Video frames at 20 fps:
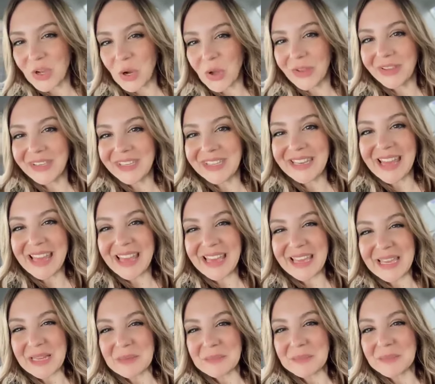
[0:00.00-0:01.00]
calling you
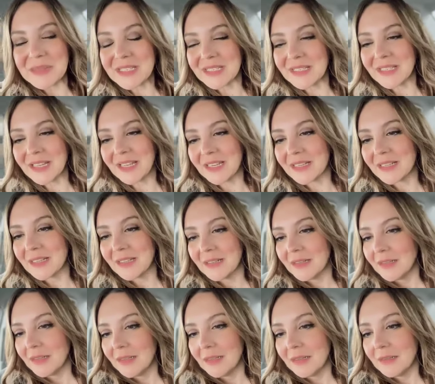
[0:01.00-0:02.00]
names and like
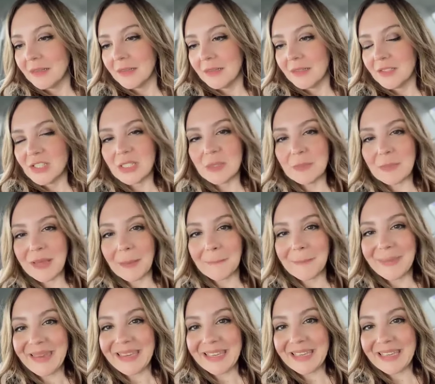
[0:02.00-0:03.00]
just
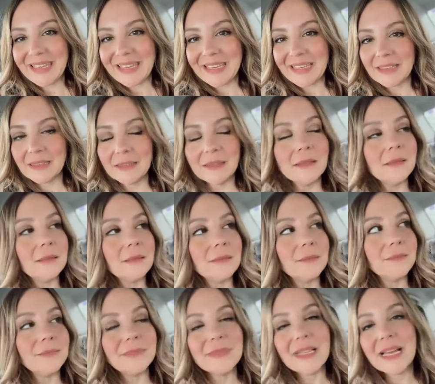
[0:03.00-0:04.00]
being mean.
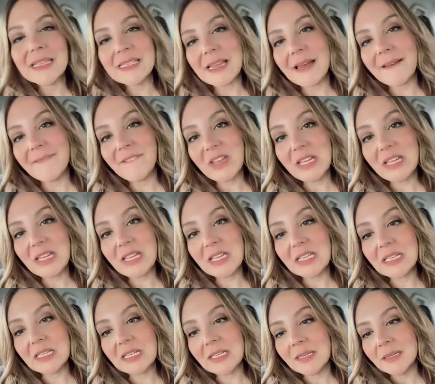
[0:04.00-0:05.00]
That's not
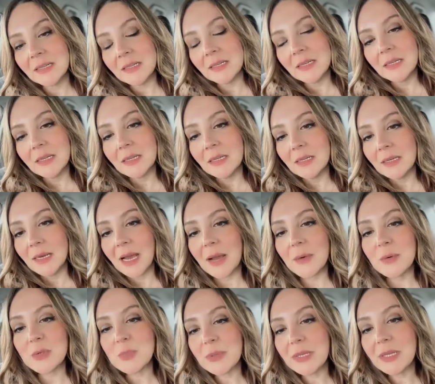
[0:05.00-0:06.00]
fun.
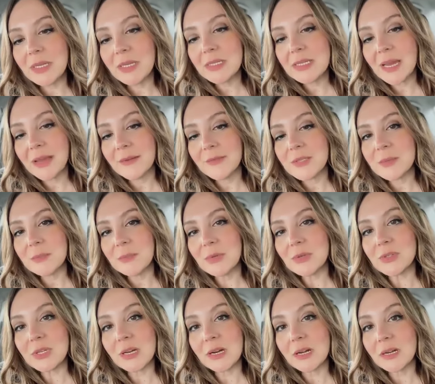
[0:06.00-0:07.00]
I was planning to have some
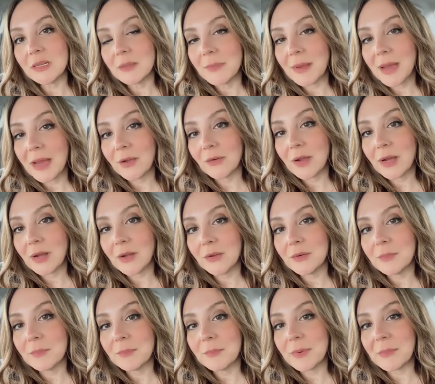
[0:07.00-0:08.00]
music on in the
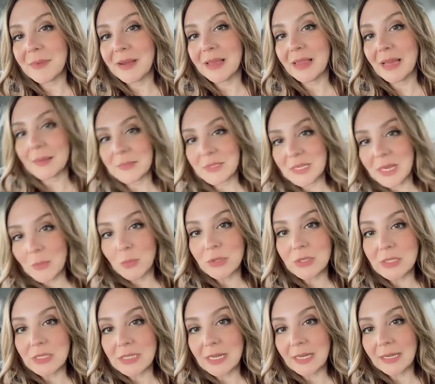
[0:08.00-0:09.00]
background, but my laptop
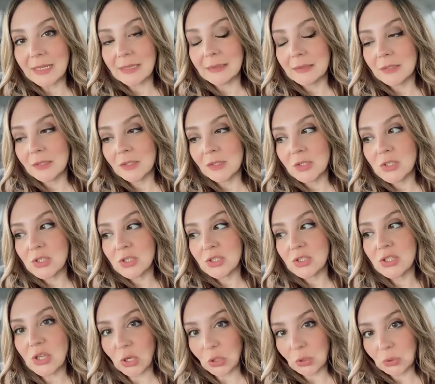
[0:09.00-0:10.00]
was dead.
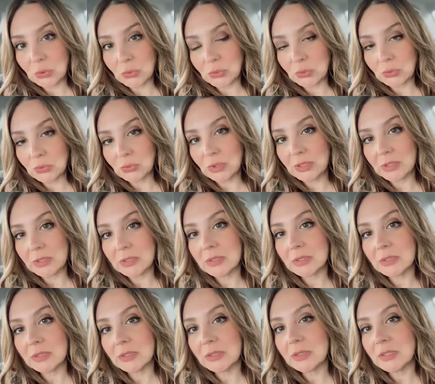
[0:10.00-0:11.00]
So
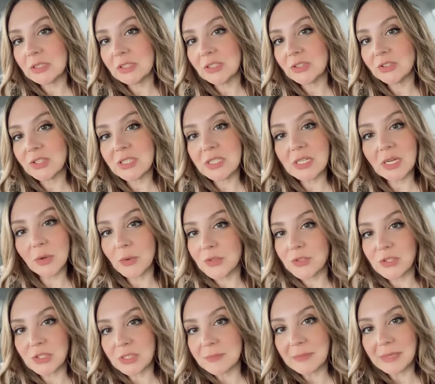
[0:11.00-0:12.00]
you're stuck
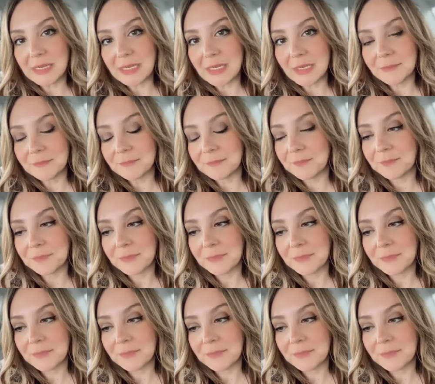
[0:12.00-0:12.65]
with just me.